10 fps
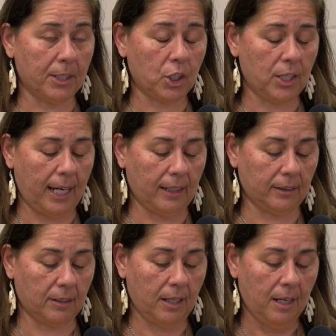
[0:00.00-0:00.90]
much
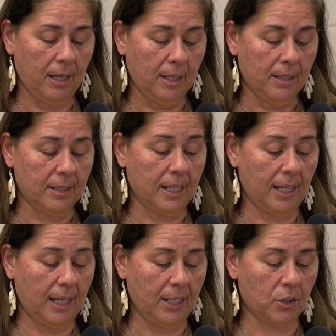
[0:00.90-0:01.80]
tailored to
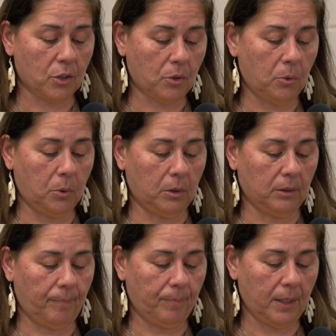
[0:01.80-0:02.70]
each
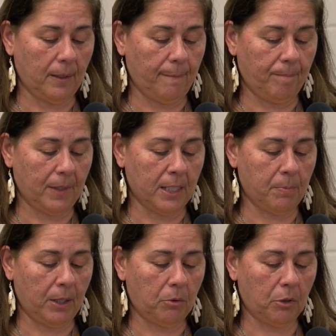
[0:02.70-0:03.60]
school, it's
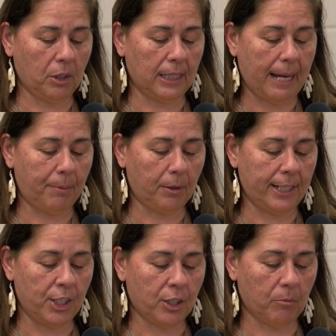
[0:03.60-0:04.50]
been through
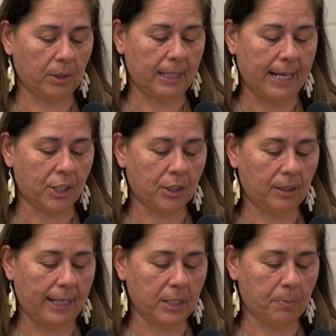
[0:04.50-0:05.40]
collaboration with
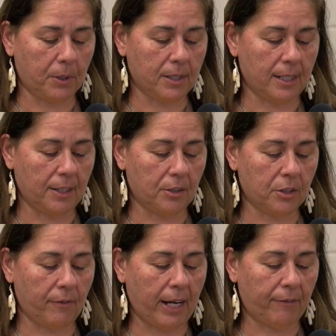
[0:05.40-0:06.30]
national experts and other
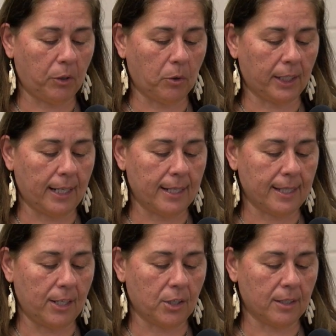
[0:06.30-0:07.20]
survivor
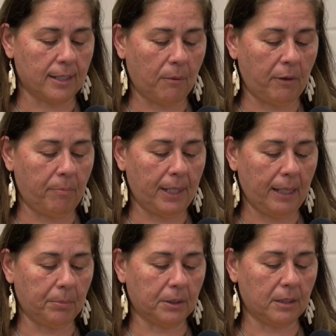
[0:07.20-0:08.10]
organizations that we've been
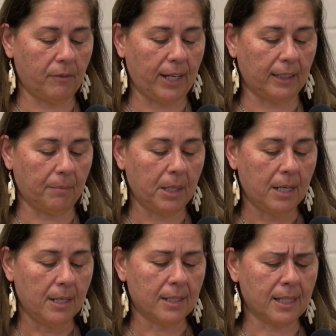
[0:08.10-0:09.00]
able to develop
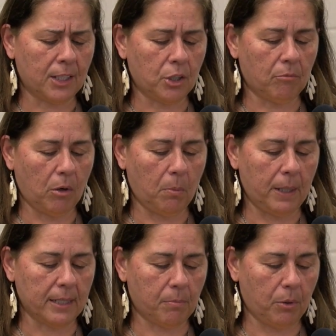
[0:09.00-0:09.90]
such a
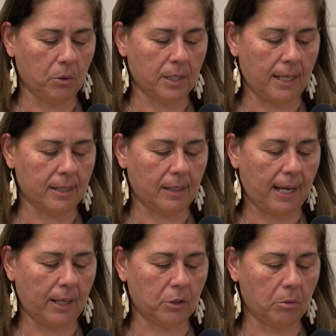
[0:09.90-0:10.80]
robust process on
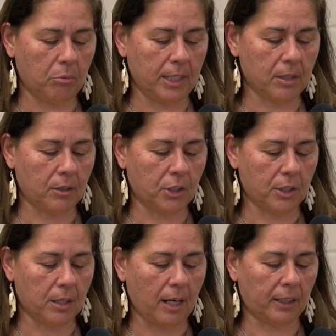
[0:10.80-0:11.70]
how to research
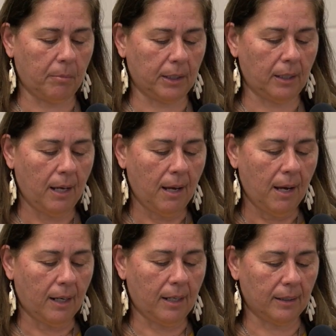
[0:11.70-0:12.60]
and document
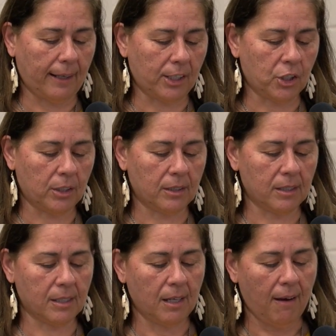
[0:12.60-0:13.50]

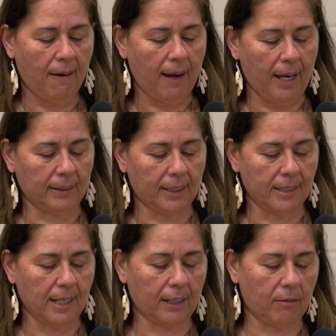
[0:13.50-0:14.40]
collections and
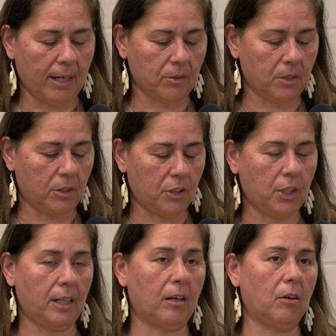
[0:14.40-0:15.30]
conduct ground
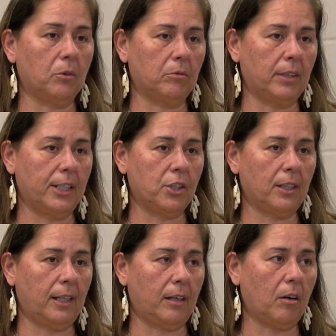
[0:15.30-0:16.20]
search in our own
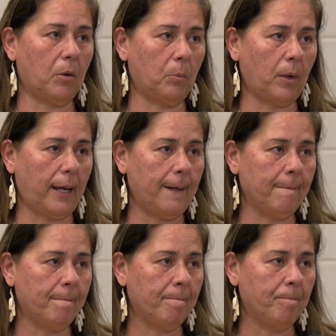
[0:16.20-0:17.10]
region in our own way.
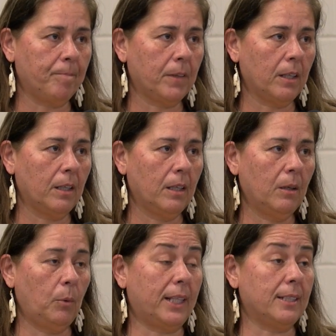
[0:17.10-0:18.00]

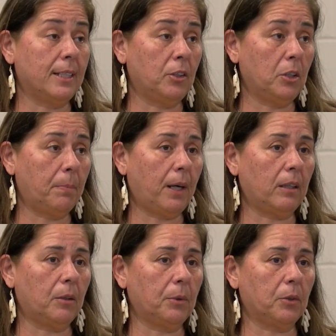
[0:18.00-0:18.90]
We continue to
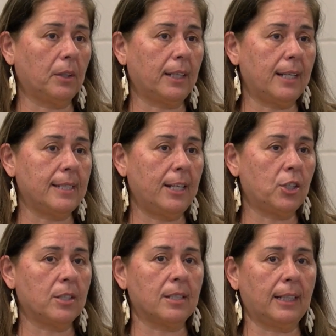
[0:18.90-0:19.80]
partner with
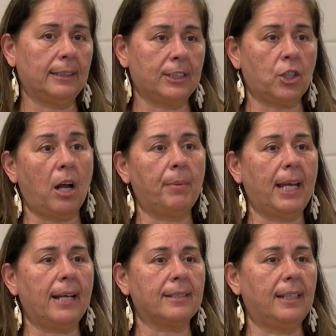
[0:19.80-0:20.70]
organizations like
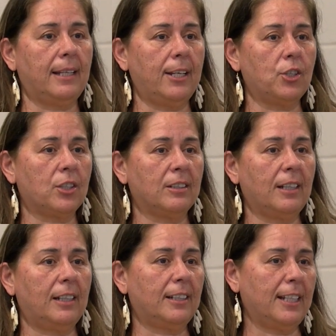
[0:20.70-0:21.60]
Anishinaabe
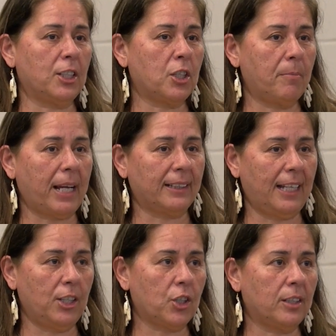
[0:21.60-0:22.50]
Nation and Anishinaabe
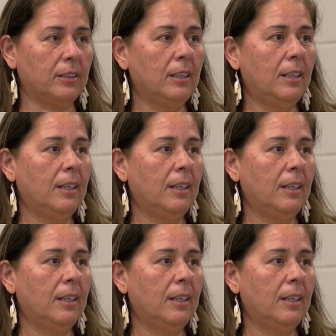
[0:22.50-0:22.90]
Nation.